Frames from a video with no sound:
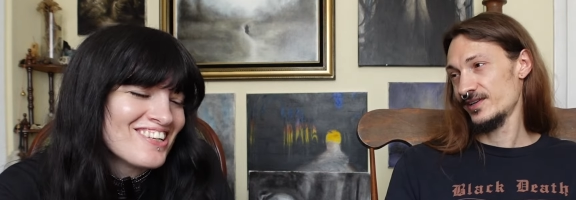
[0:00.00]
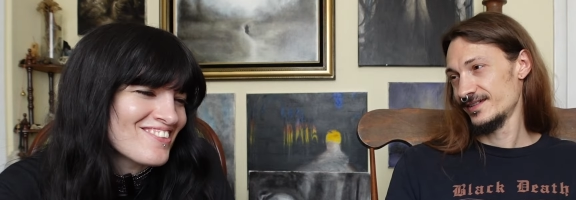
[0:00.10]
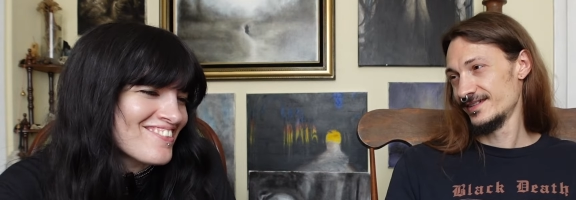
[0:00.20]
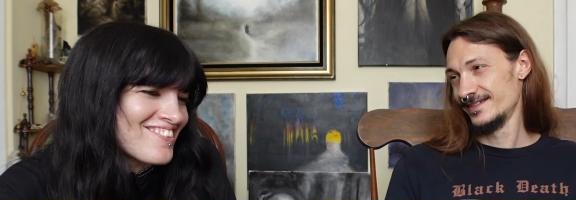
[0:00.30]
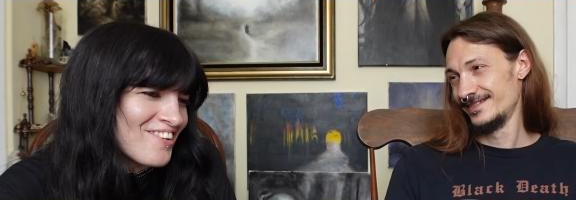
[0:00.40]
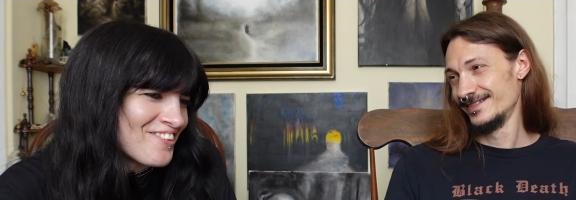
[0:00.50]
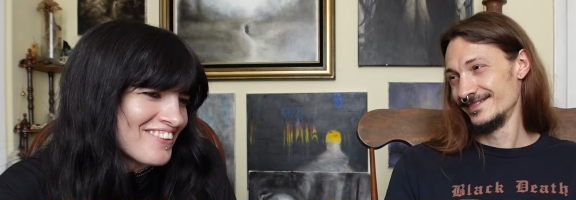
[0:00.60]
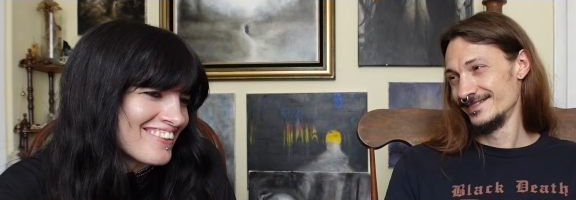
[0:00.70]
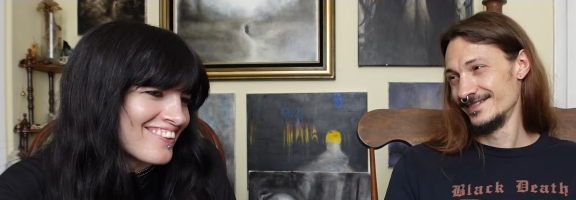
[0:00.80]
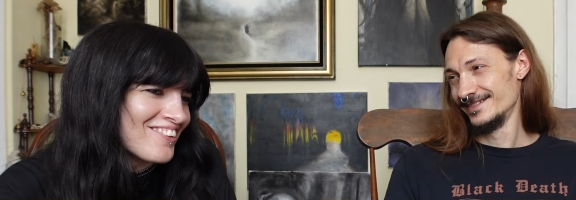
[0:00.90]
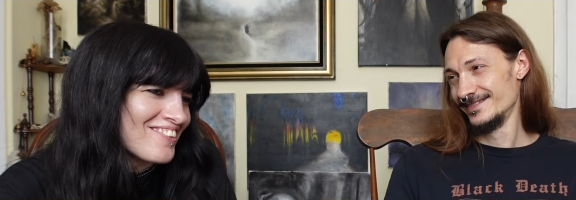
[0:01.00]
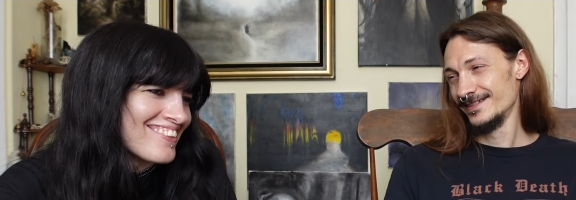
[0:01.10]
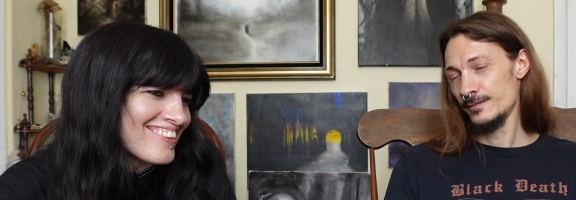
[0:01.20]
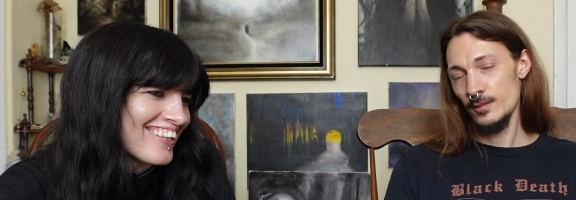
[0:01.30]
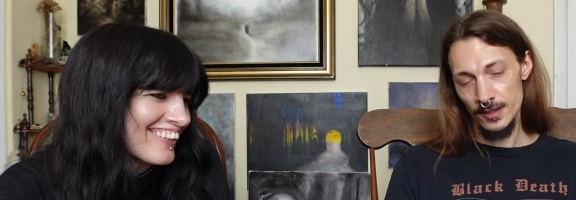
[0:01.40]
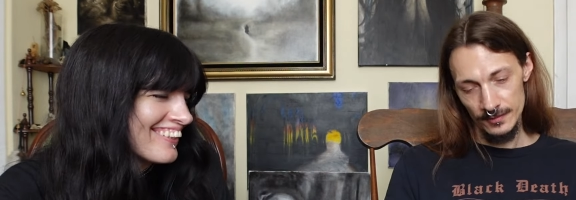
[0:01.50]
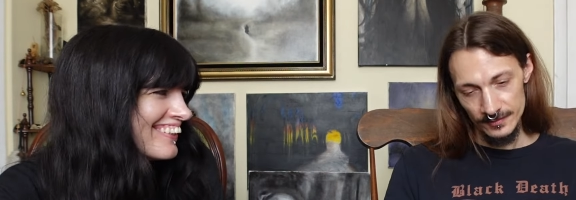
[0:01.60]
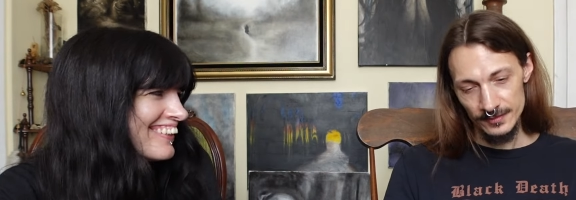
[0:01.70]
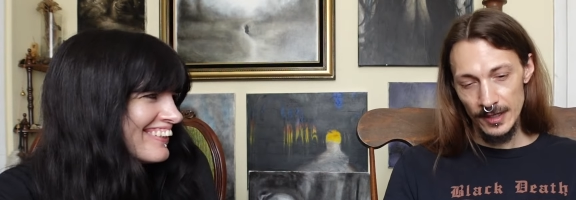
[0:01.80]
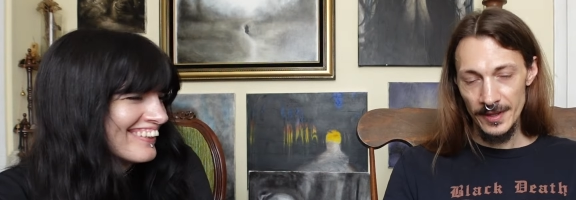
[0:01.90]
Speaker 1: You're totally
Speaker 2: a lunatic. Well,
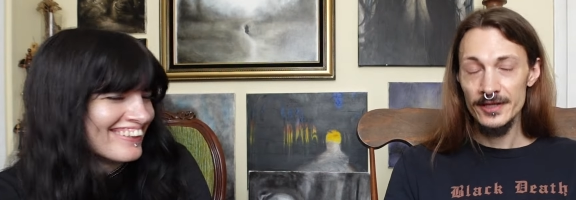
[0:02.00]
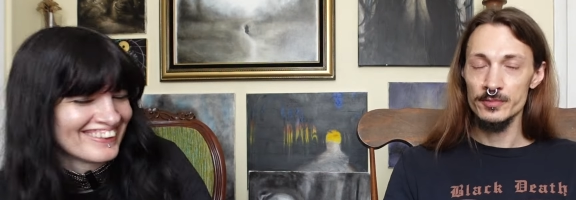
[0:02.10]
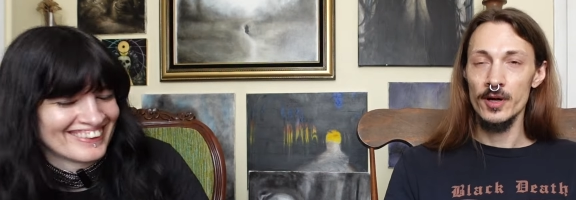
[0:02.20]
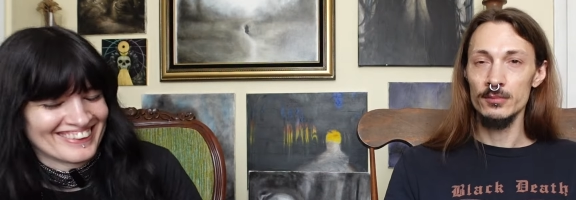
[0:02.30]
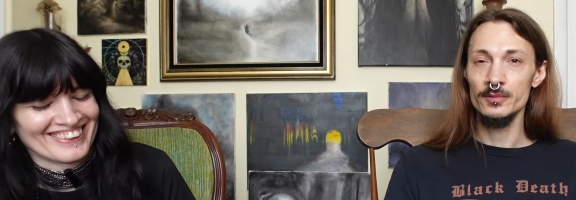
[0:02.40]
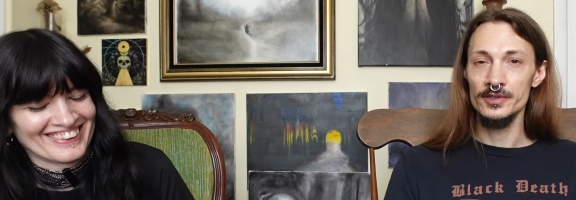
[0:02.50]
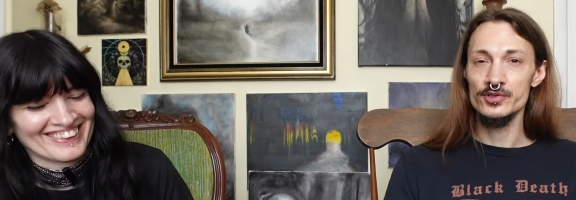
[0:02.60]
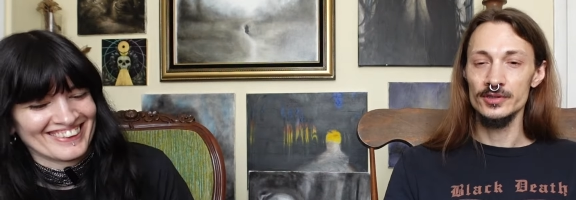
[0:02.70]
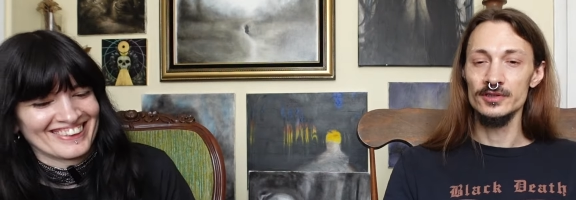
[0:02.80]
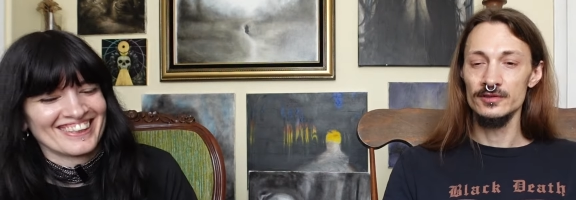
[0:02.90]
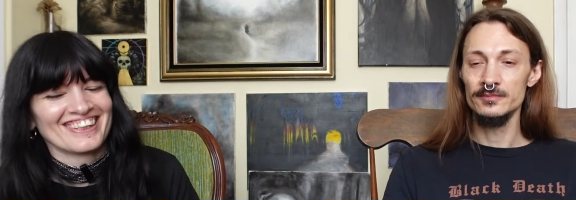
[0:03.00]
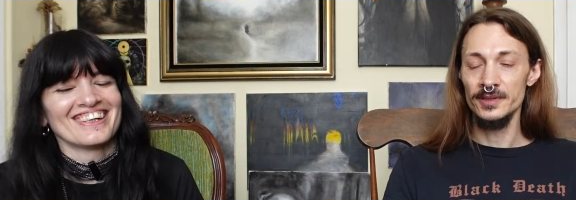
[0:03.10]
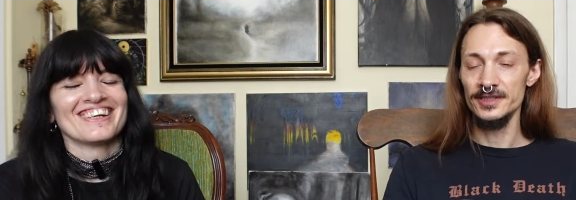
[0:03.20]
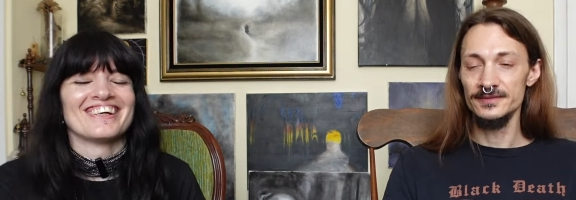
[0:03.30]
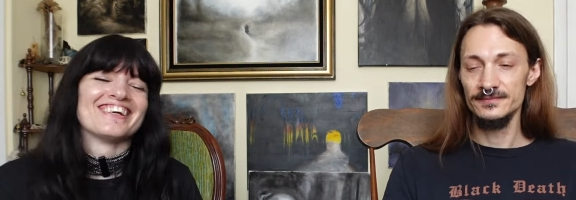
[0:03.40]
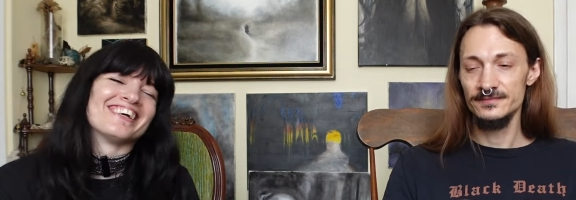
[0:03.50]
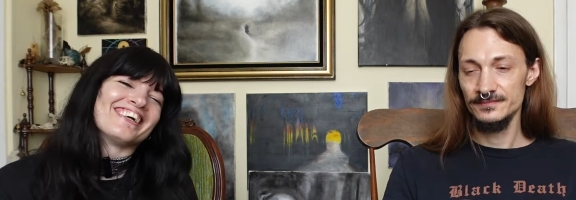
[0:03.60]
that's probably true, but.